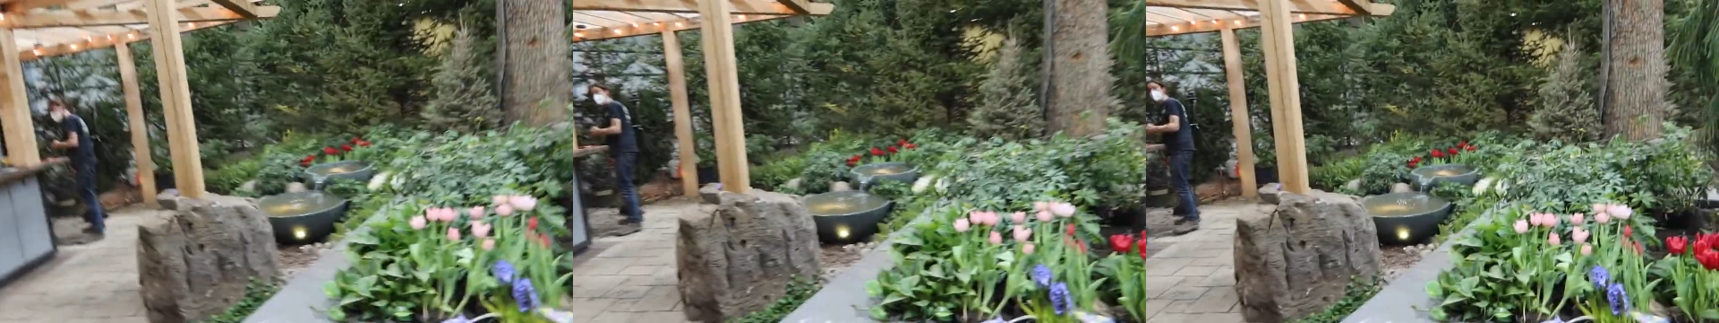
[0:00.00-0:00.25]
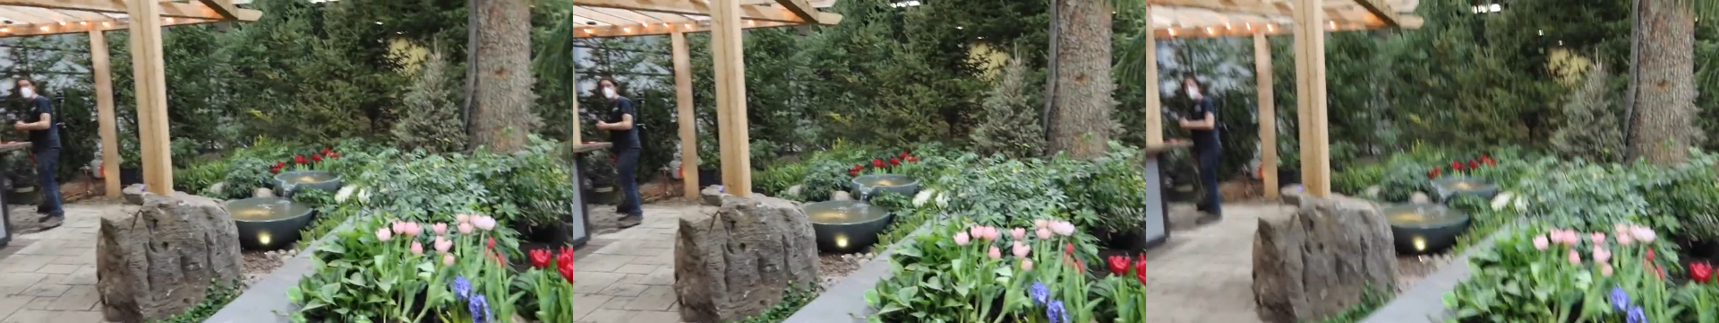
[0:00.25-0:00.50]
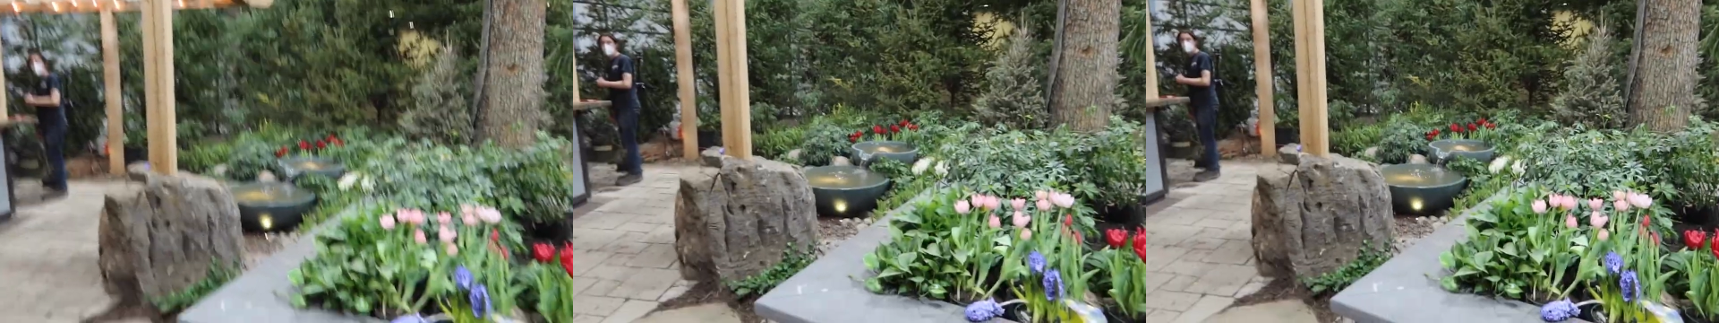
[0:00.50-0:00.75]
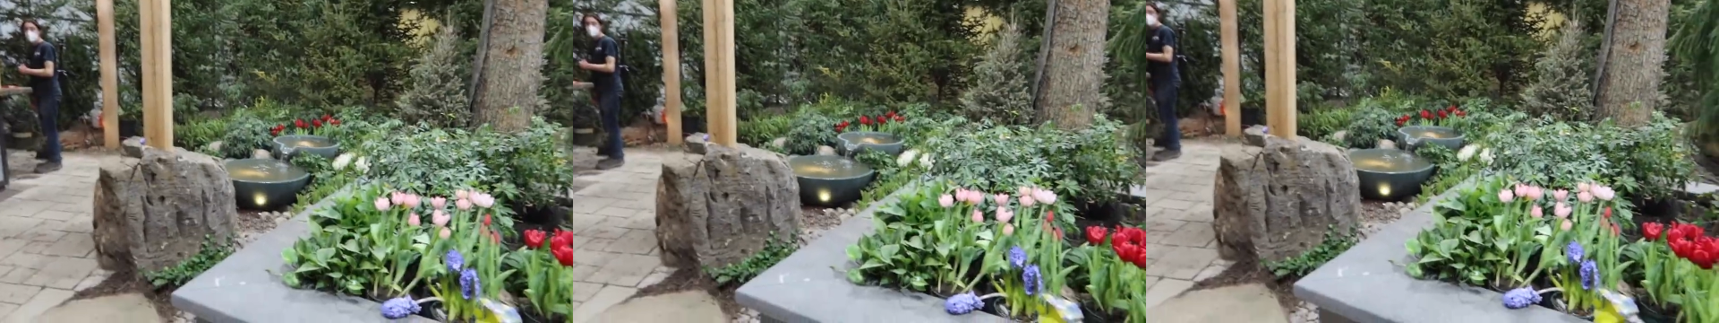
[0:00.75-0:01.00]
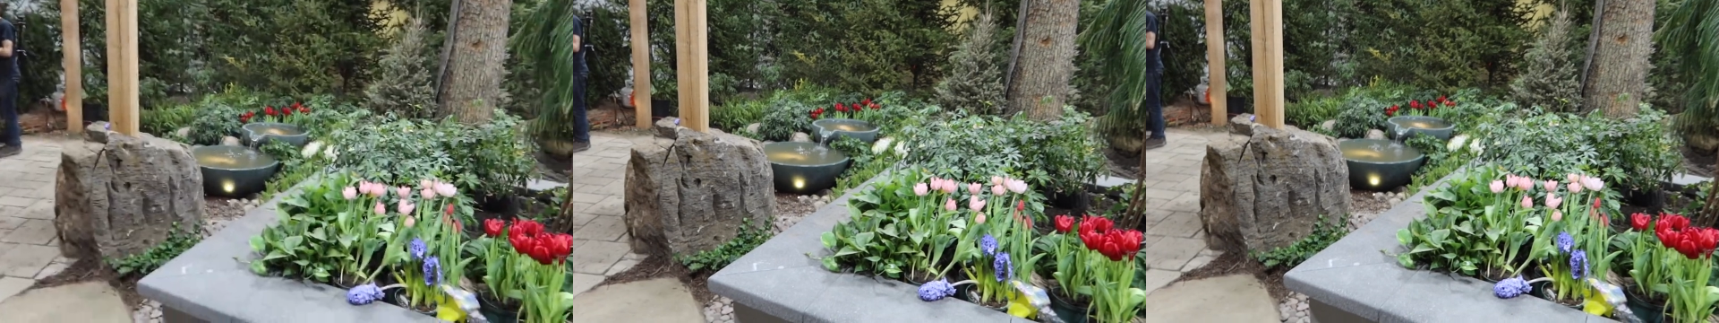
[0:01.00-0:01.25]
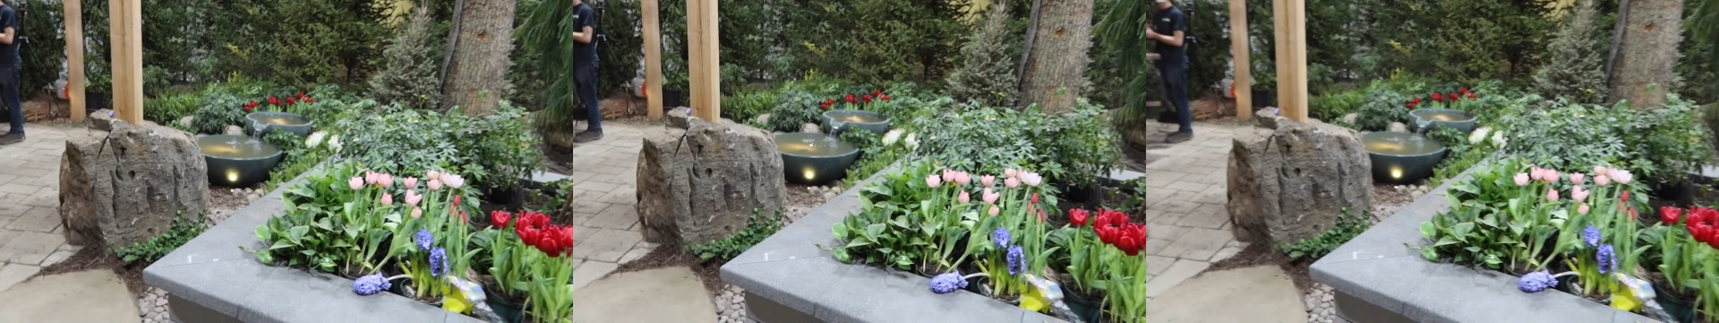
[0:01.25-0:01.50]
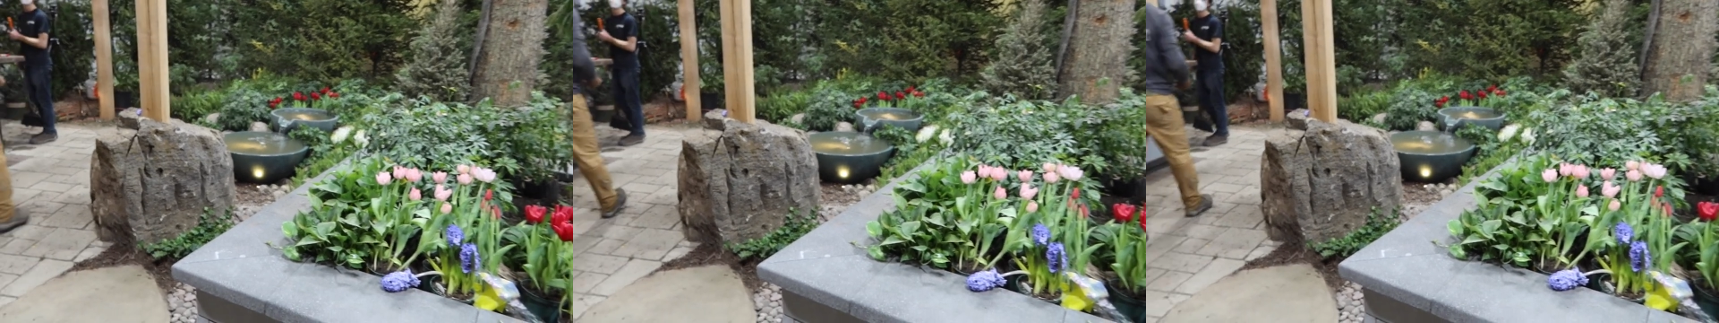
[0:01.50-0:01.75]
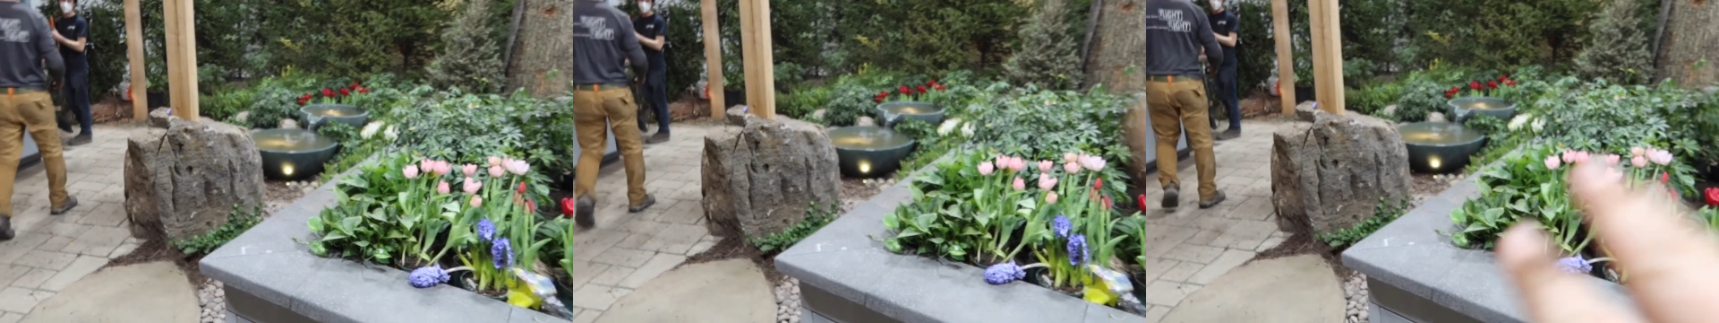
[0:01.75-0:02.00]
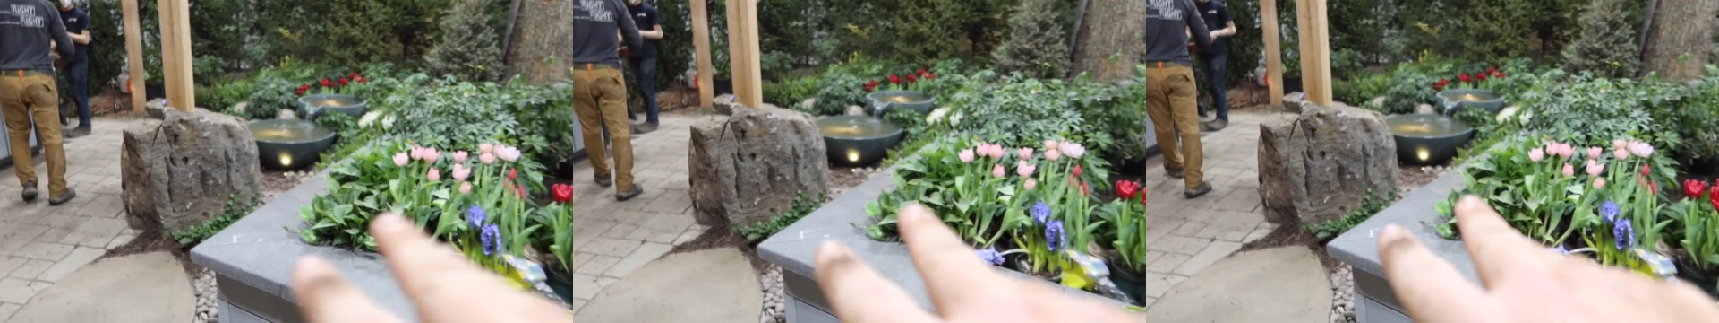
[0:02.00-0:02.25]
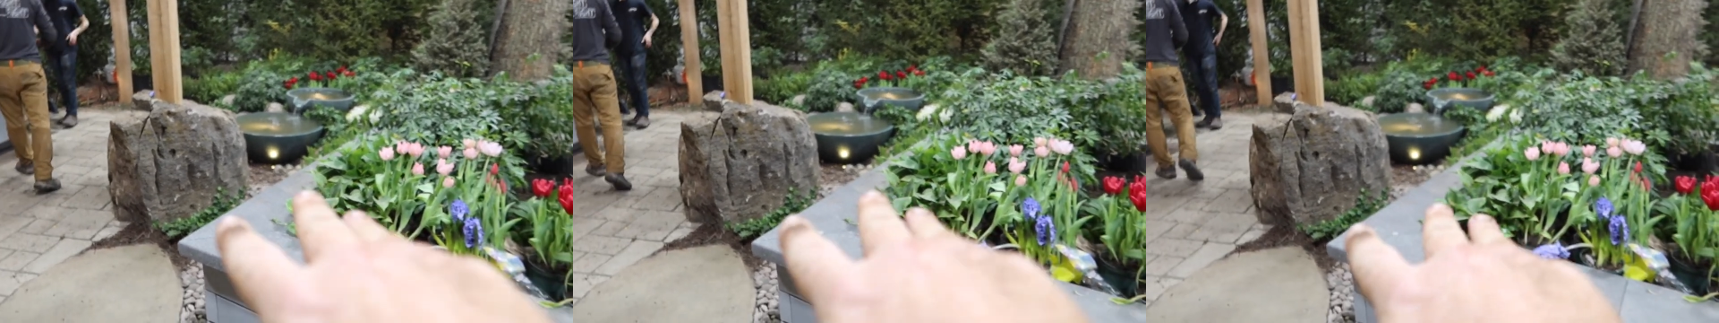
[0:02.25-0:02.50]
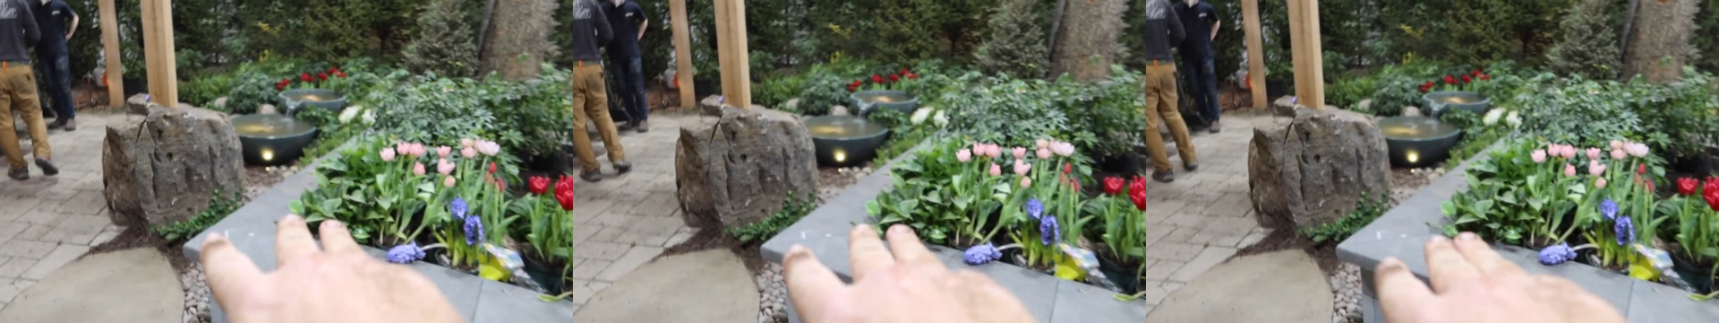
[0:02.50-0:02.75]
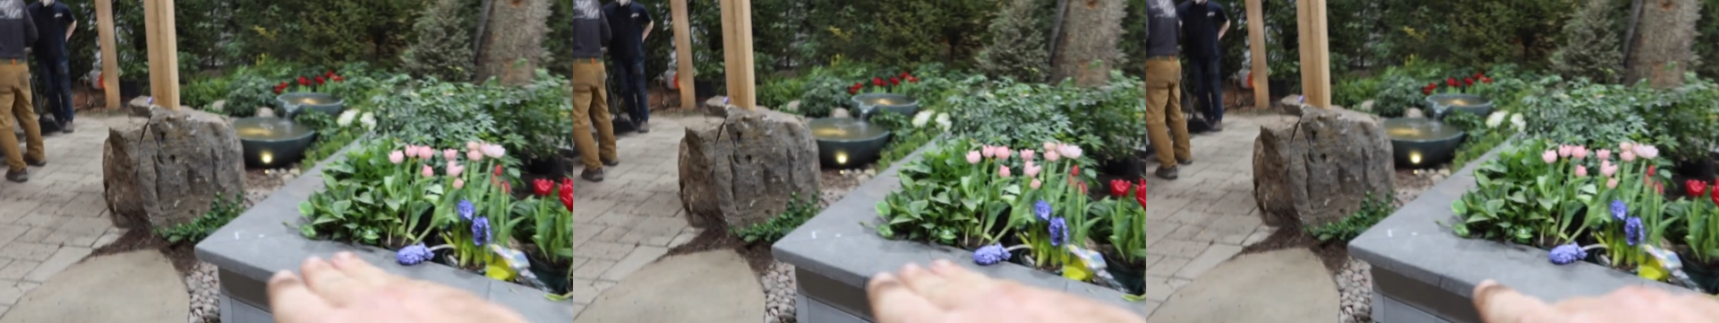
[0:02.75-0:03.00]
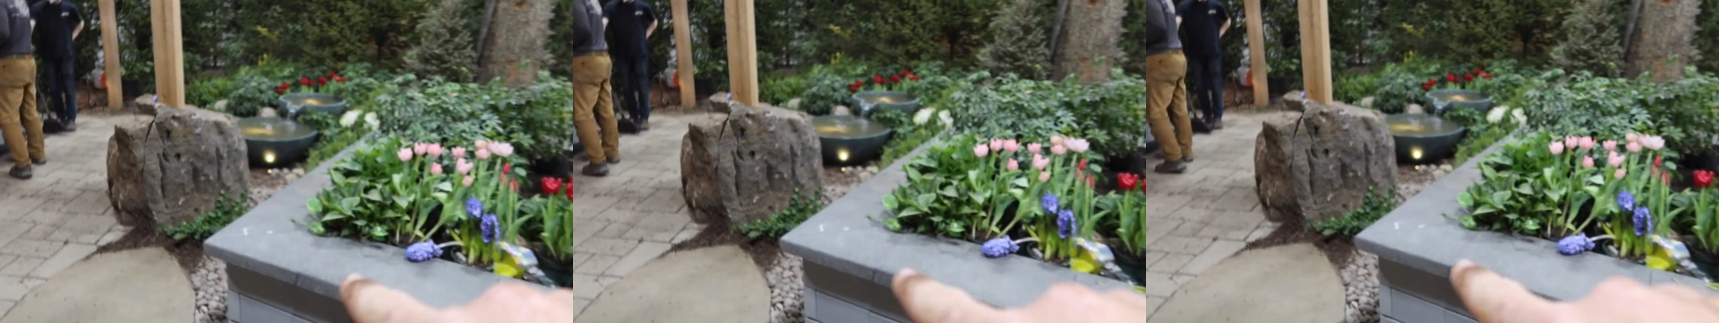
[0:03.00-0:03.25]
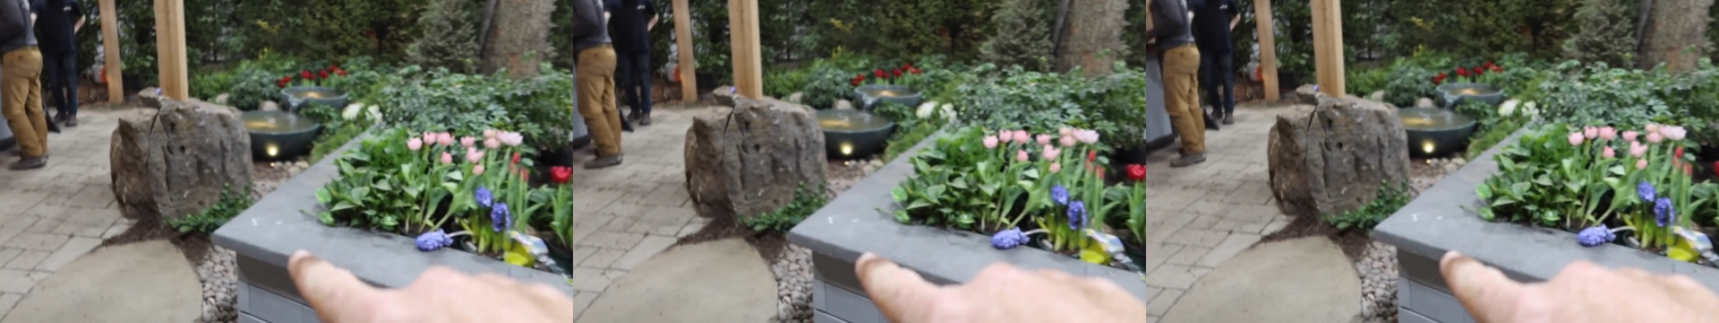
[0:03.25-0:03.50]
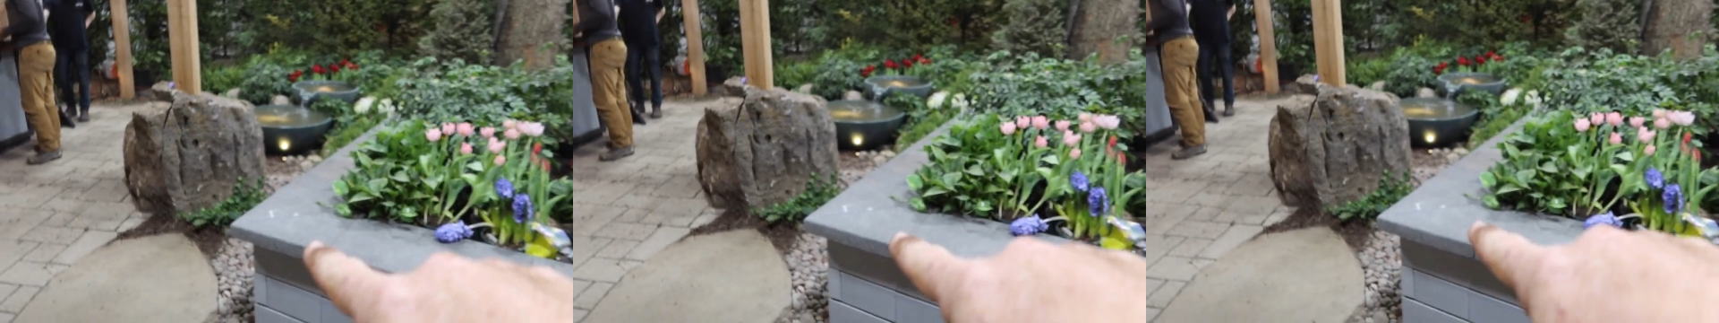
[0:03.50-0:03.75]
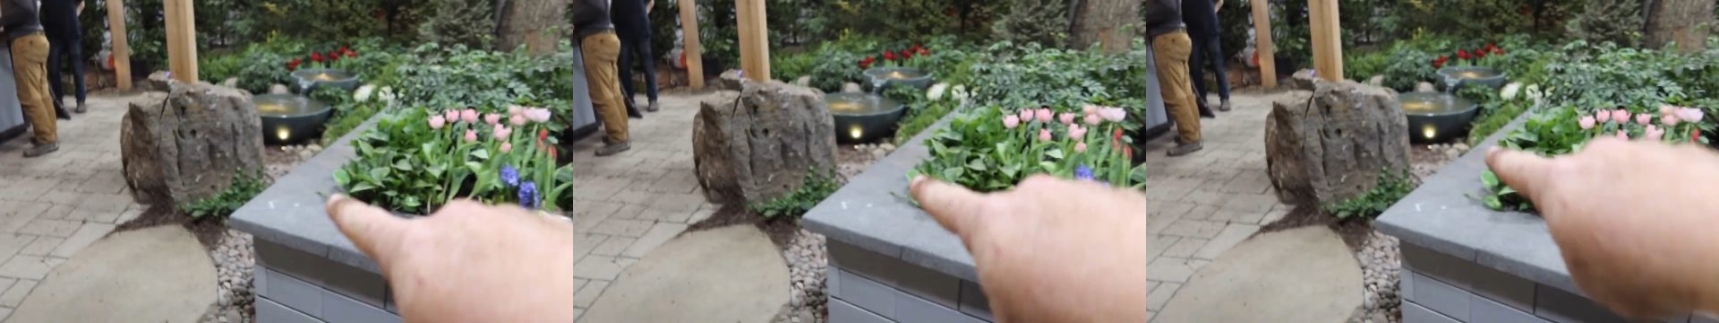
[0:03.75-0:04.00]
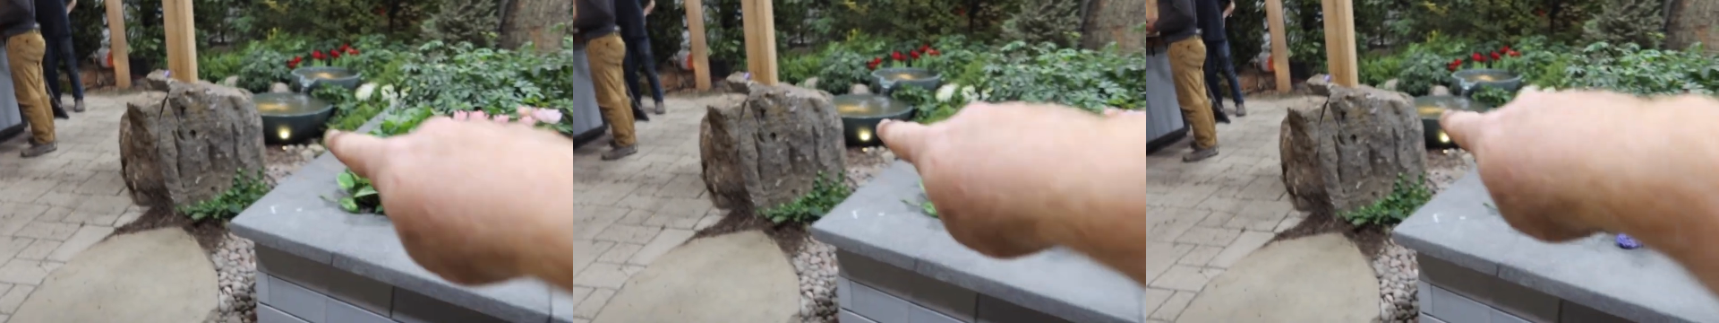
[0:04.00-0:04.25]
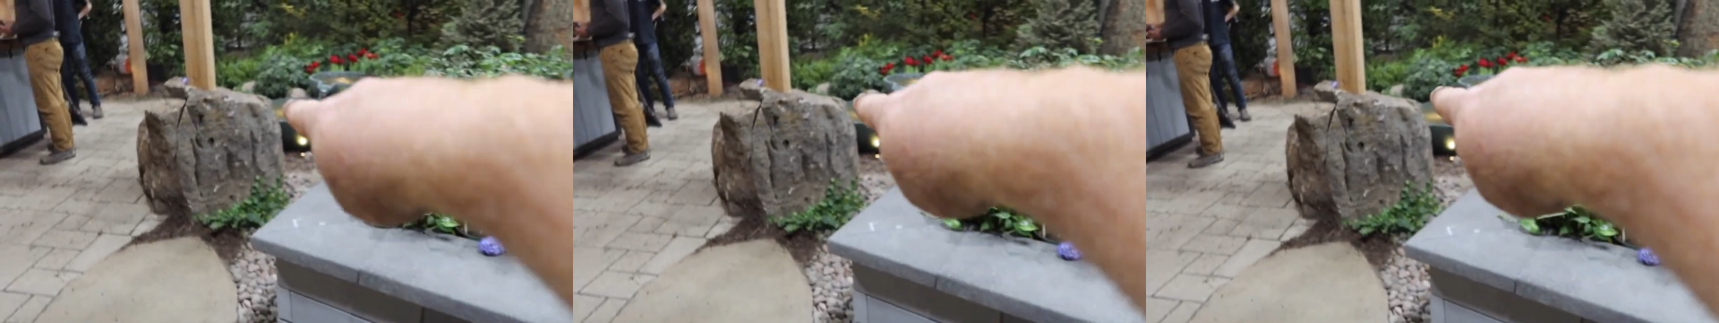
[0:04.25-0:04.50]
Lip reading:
[unreadable: no face in view]